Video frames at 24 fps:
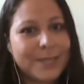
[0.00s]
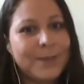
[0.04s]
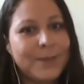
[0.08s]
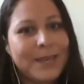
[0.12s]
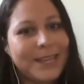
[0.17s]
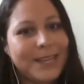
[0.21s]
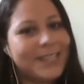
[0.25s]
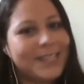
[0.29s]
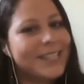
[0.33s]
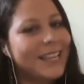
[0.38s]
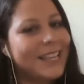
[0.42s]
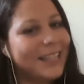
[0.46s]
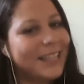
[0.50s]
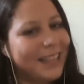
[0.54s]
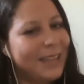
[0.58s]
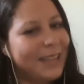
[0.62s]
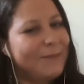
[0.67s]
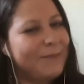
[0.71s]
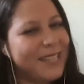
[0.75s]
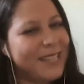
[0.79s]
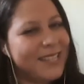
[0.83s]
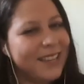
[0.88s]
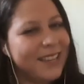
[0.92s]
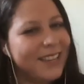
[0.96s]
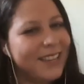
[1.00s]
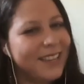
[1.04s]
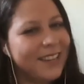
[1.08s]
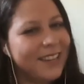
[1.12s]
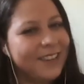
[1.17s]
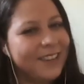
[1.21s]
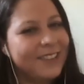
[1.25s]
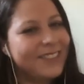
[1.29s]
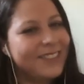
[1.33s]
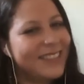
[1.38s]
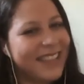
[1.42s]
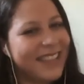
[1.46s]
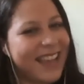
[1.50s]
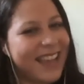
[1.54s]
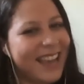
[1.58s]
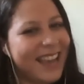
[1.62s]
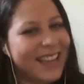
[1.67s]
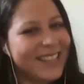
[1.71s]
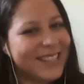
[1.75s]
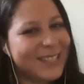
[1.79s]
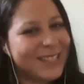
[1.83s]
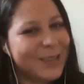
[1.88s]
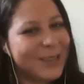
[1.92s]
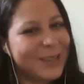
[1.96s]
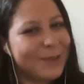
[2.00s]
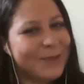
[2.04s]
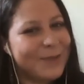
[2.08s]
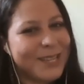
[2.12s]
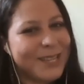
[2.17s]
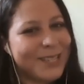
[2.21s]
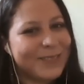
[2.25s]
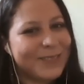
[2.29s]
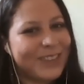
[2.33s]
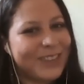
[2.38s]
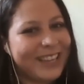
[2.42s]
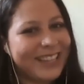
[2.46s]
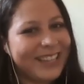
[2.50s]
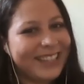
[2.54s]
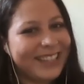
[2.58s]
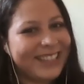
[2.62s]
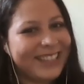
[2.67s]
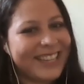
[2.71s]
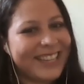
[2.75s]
Because like, let me tell you, not so much fun.